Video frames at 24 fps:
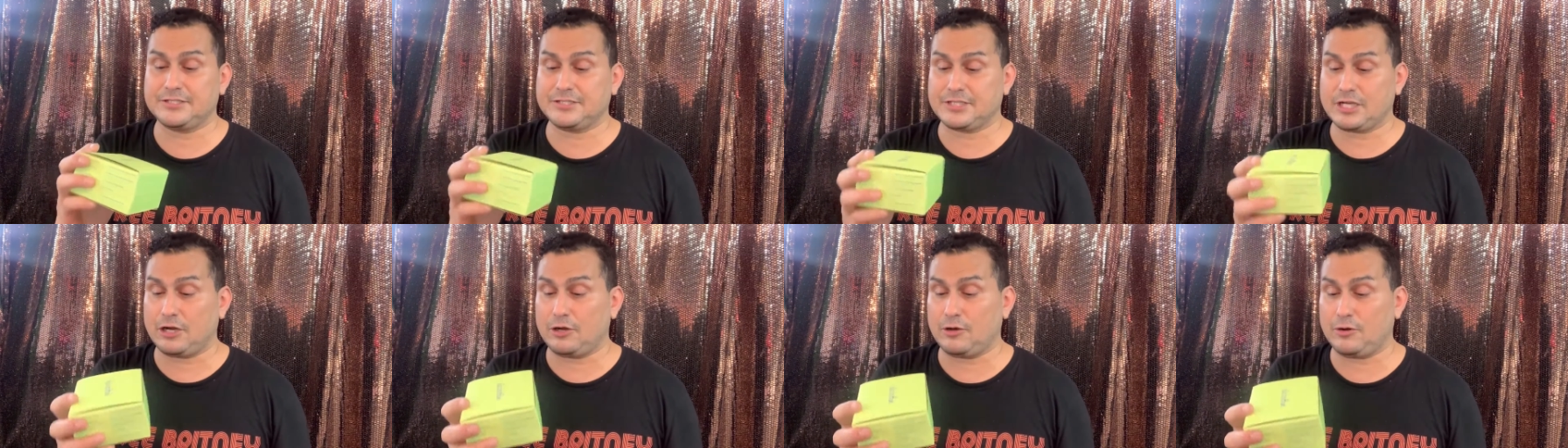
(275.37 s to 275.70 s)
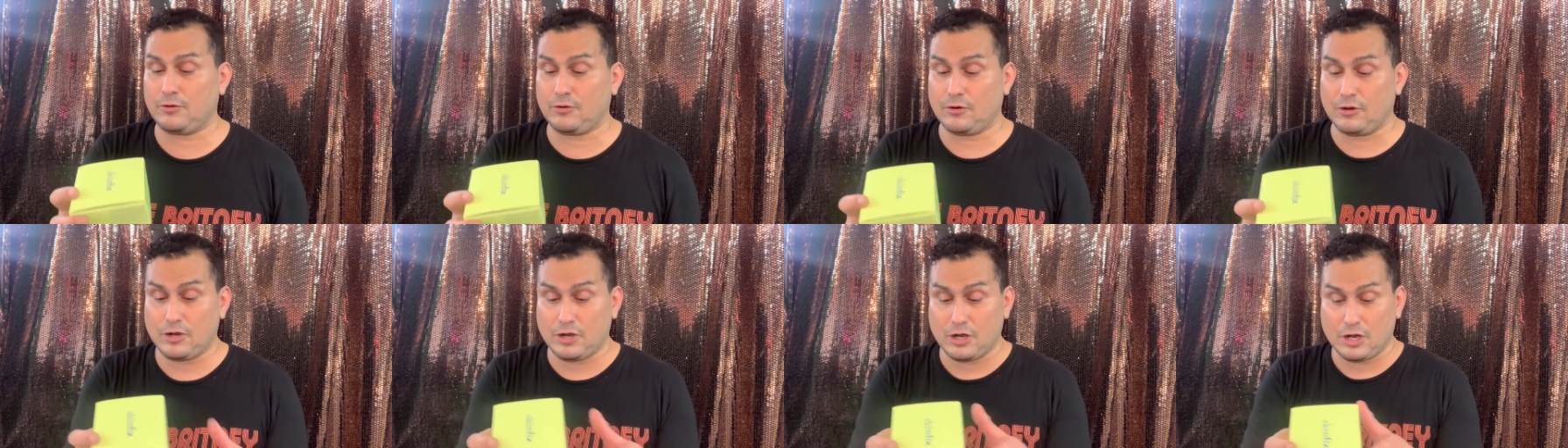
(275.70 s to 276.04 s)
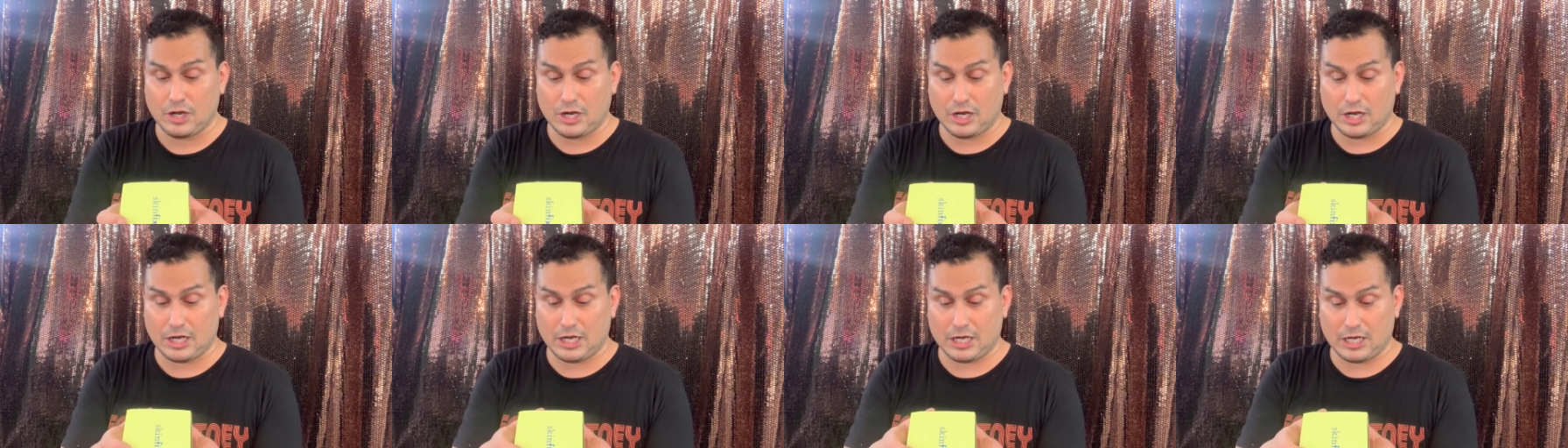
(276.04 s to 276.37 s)
So,
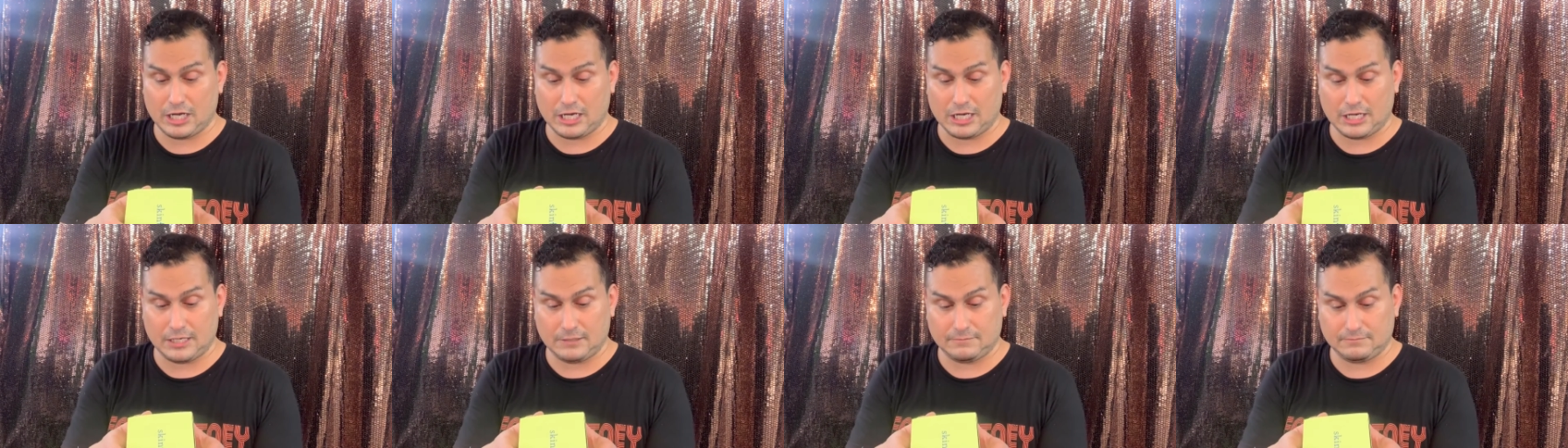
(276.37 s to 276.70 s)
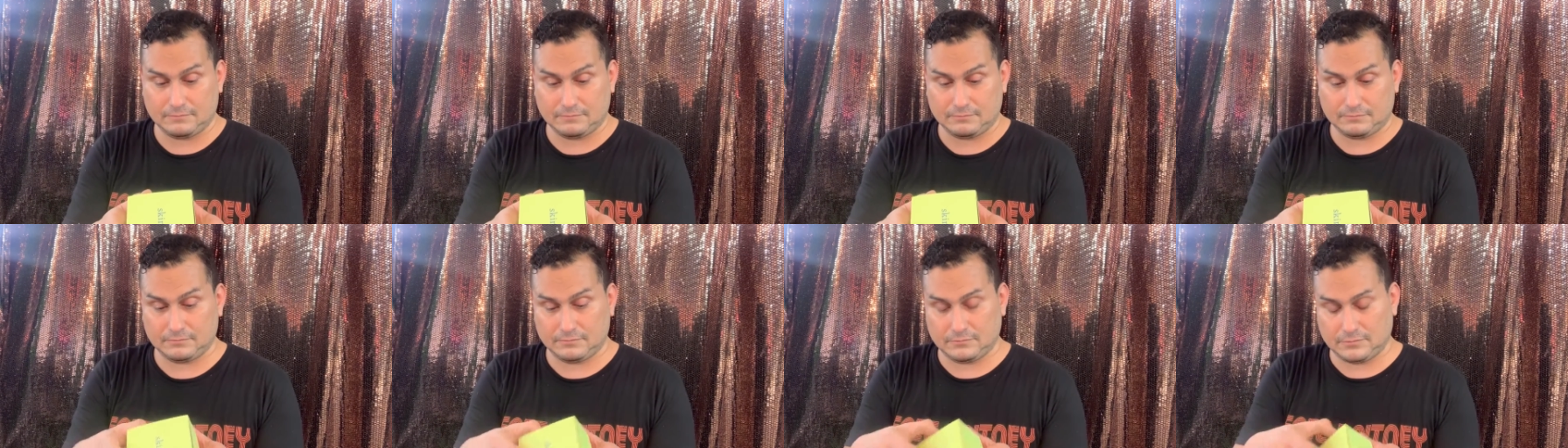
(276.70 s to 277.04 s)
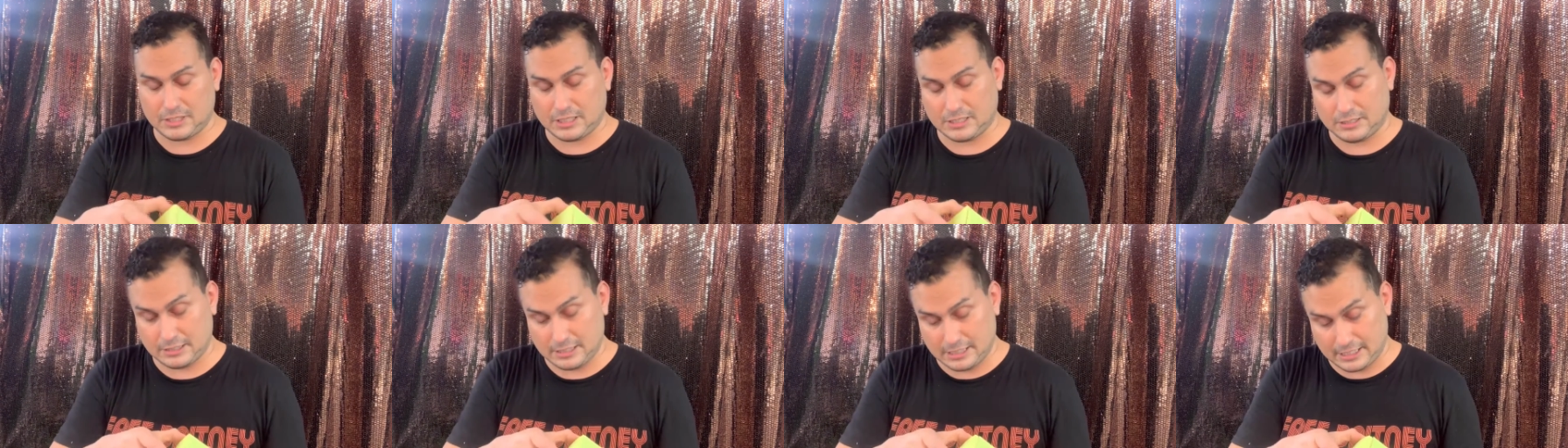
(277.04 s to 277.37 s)

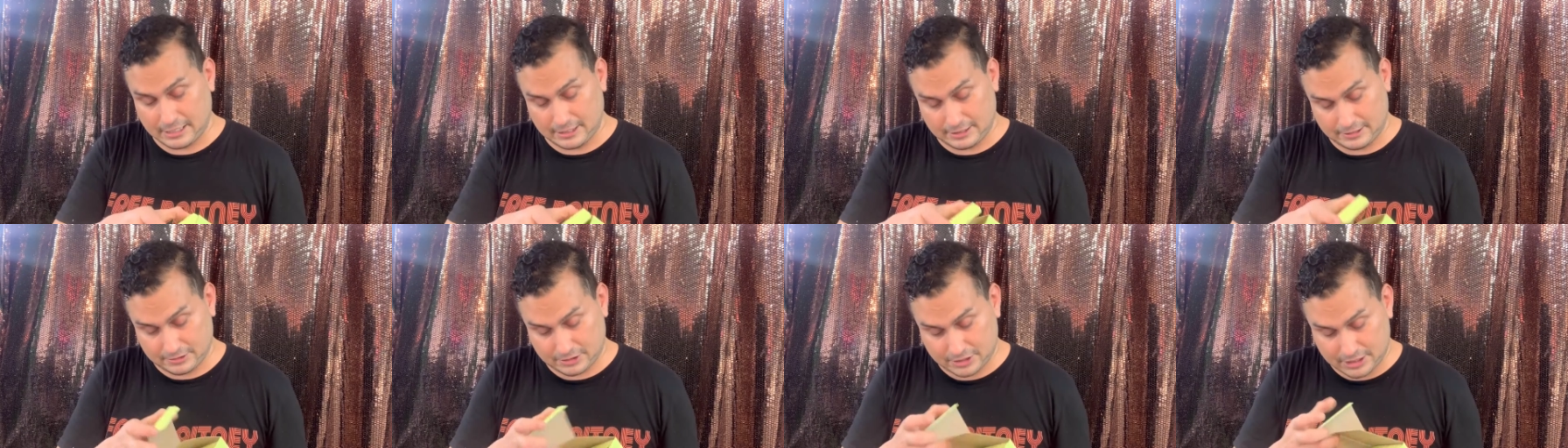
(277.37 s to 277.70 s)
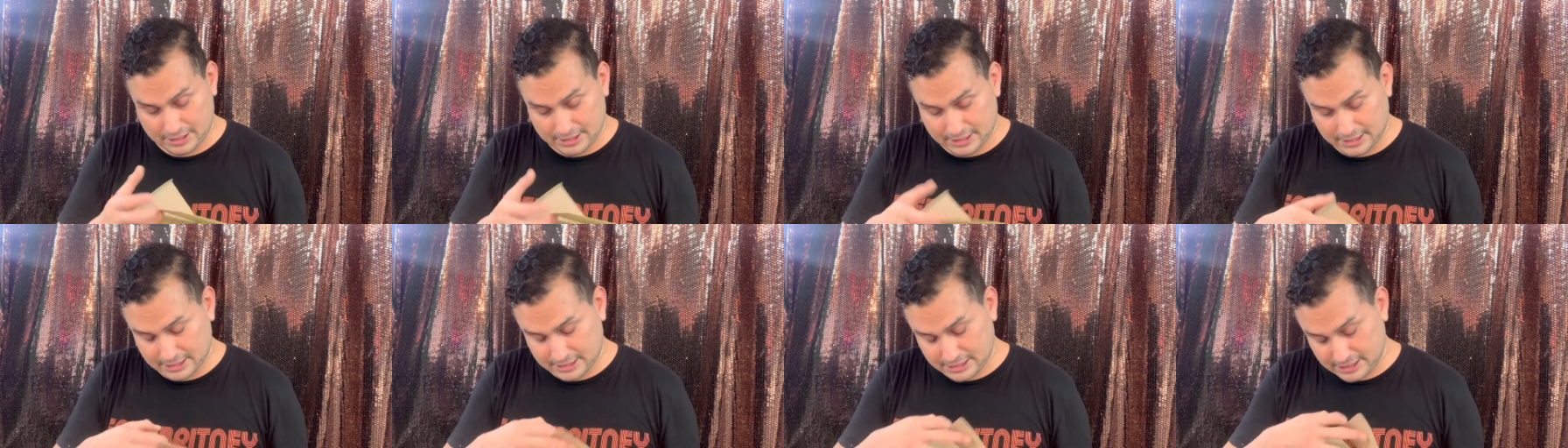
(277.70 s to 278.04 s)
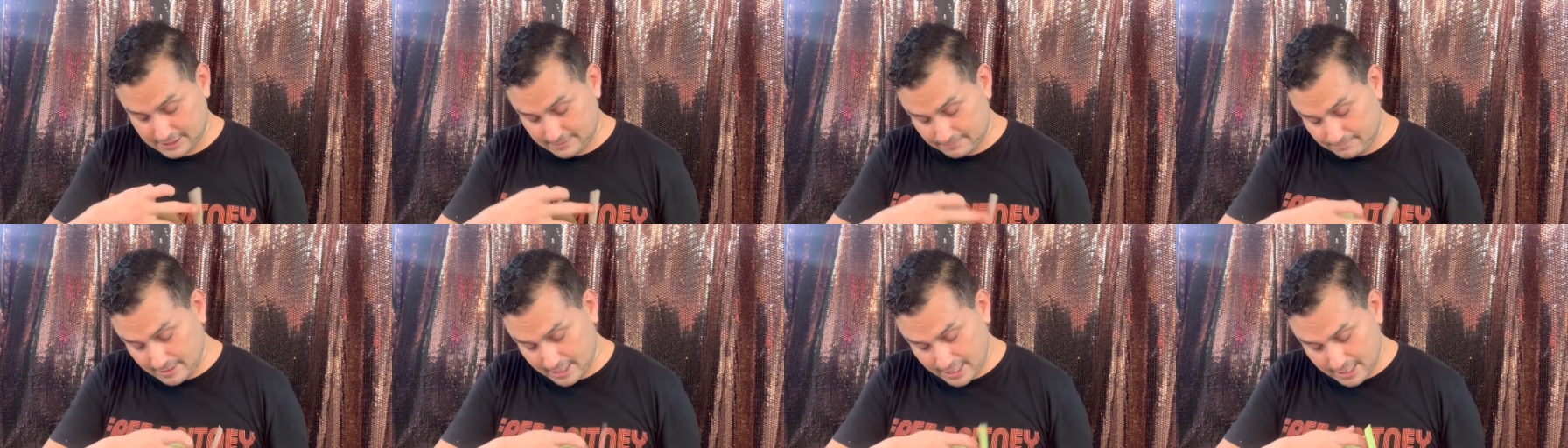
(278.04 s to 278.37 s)
does it
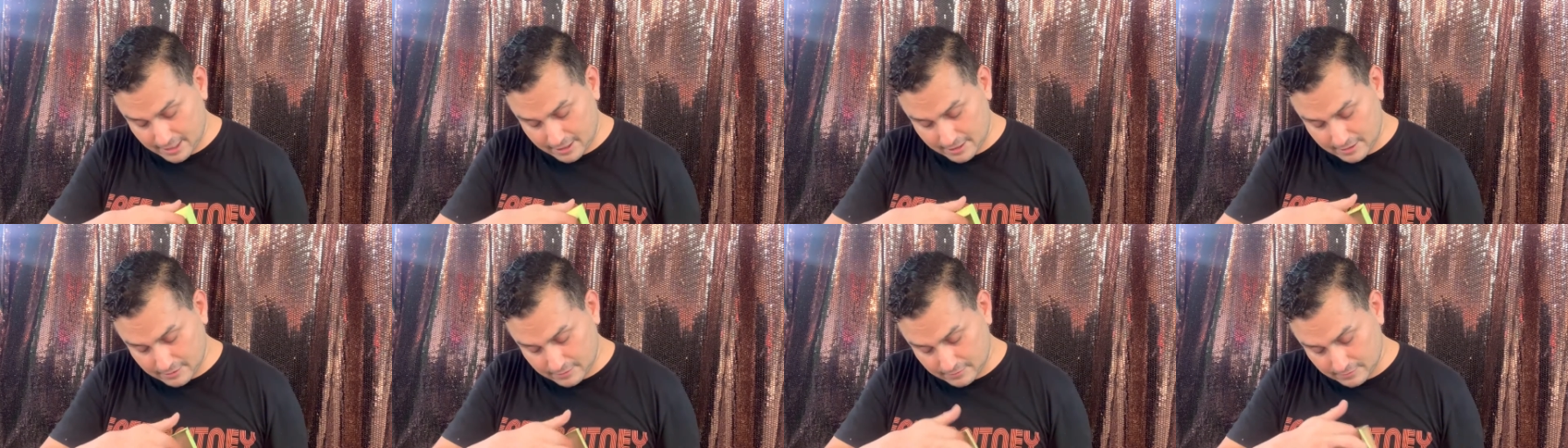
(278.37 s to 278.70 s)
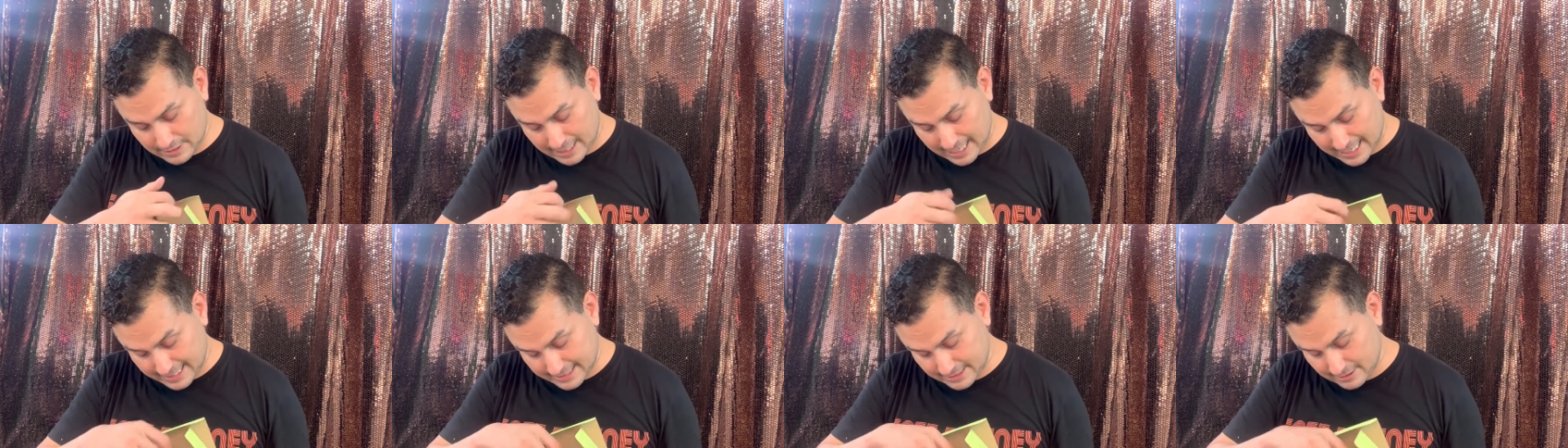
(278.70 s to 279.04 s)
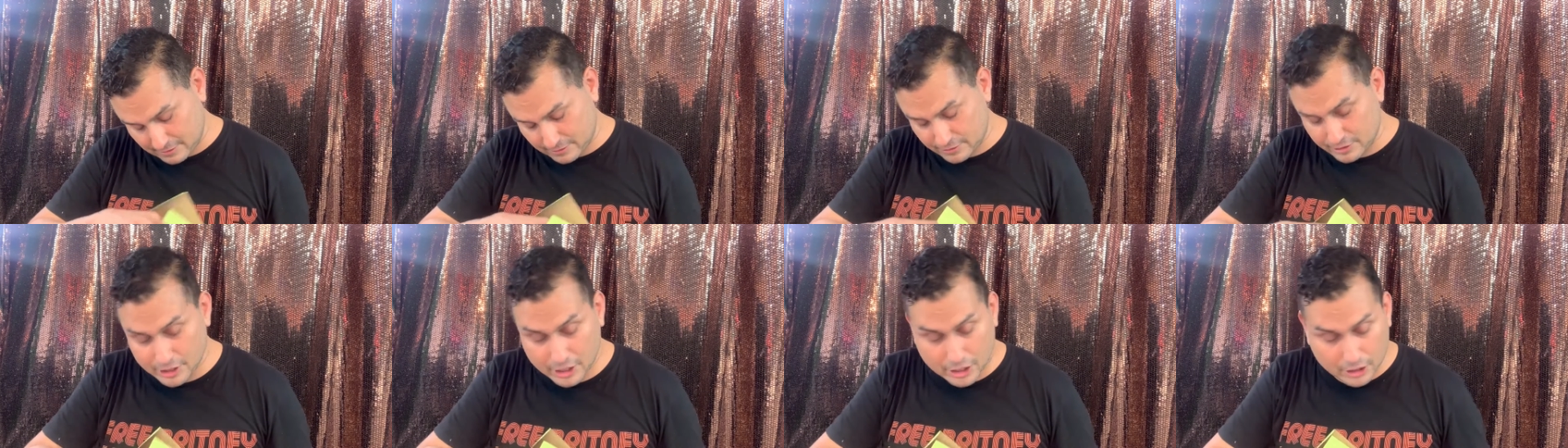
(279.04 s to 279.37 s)
smell? I
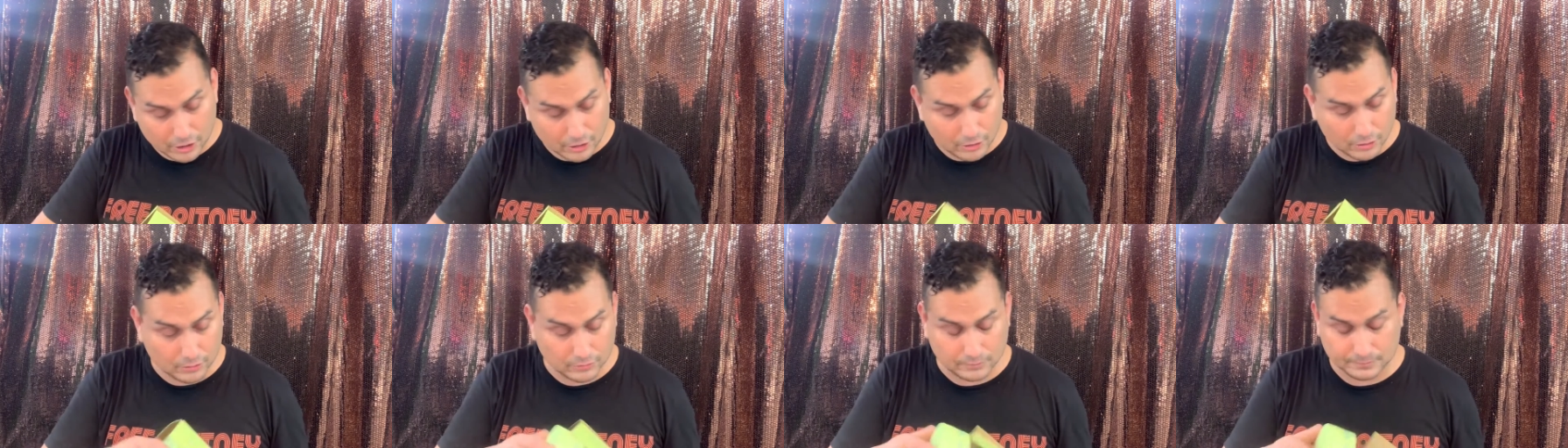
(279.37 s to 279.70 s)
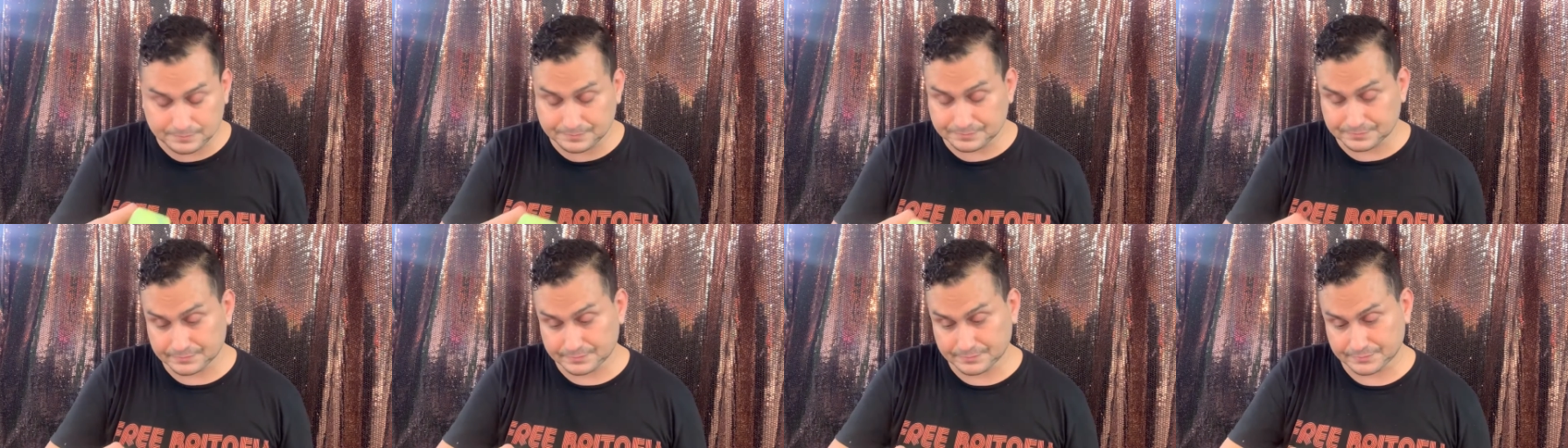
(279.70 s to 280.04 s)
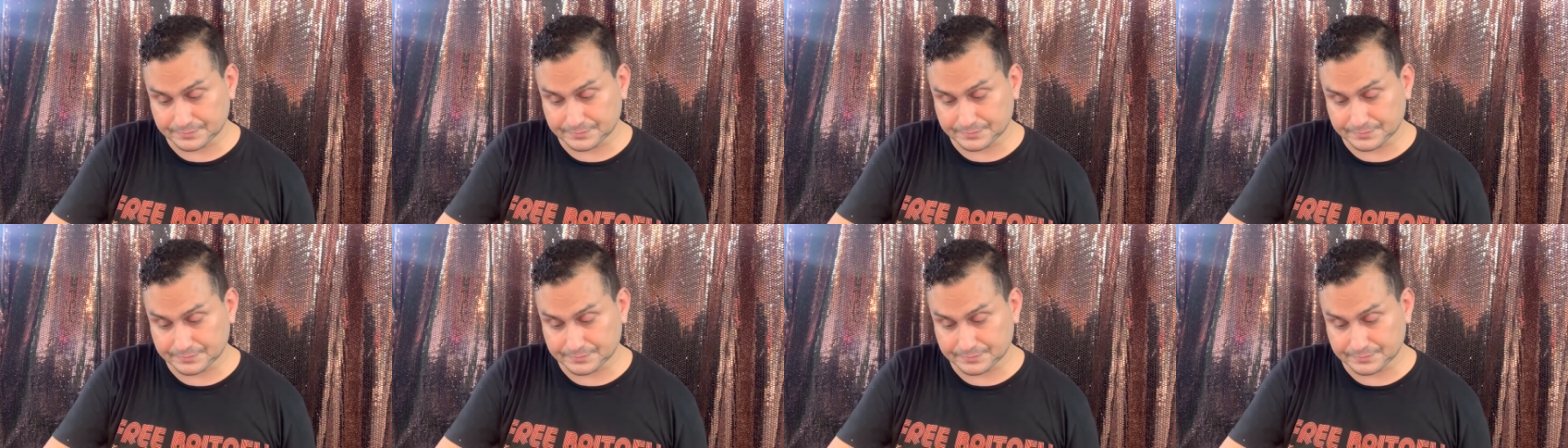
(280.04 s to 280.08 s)
don't know.